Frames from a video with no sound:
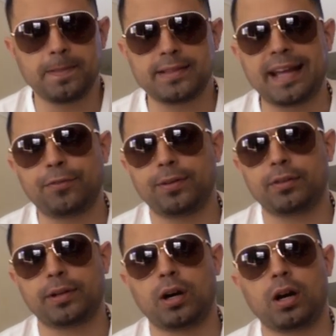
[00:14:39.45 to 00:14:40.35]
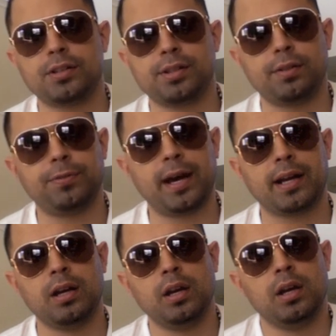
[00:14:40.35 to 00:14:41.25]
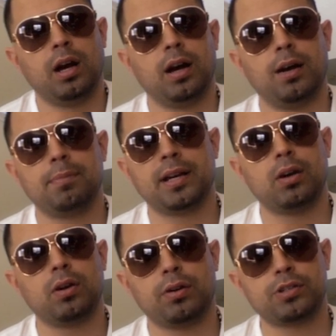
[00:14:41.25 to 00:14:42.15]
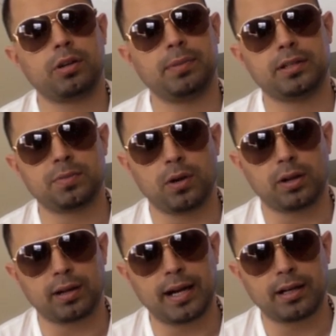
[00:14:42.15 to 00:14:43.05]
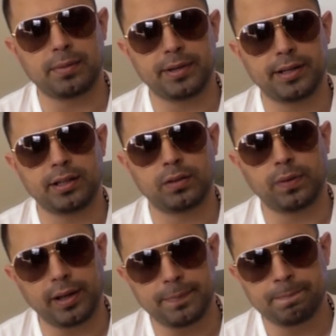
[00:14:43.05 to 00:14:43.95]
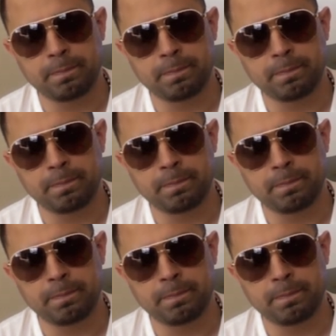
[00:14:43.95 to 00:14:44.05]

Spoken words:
definitely regardless of the fact, Miguel Cotto is going to be the smaller guy coming into this fight.